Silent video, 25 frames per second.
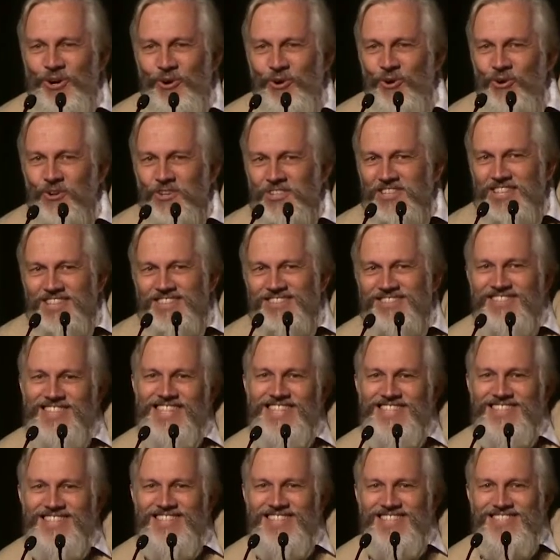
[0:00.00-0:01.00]
all the
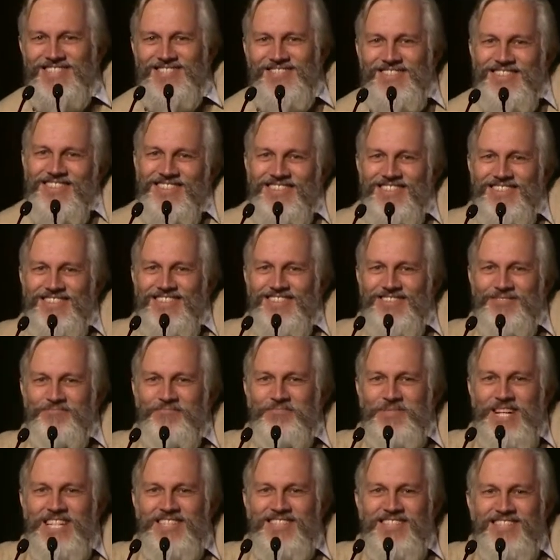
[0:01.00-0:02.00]
tricks that
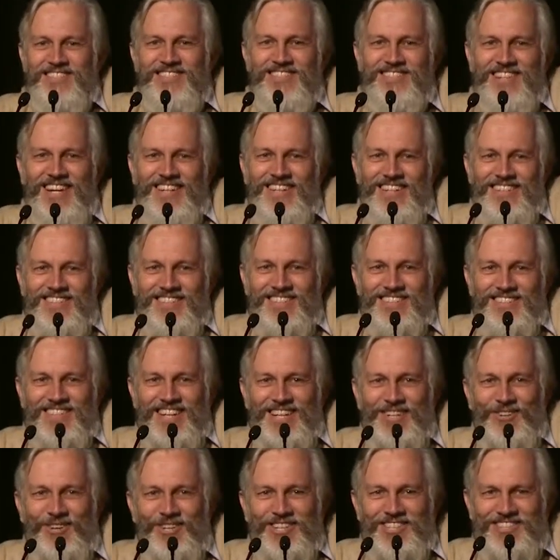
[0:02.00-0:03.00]
present
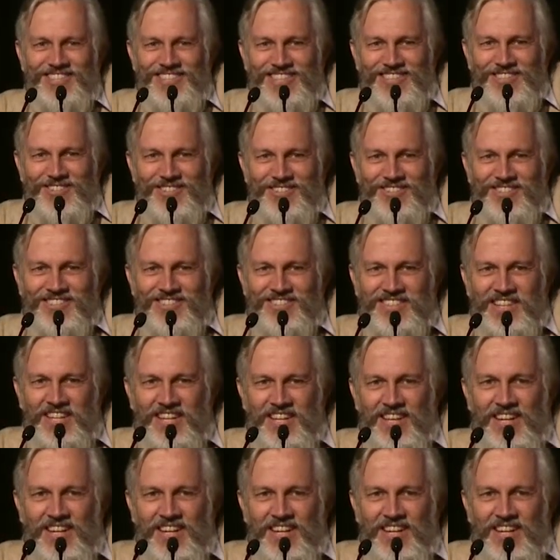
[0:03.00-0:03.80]
psychology does.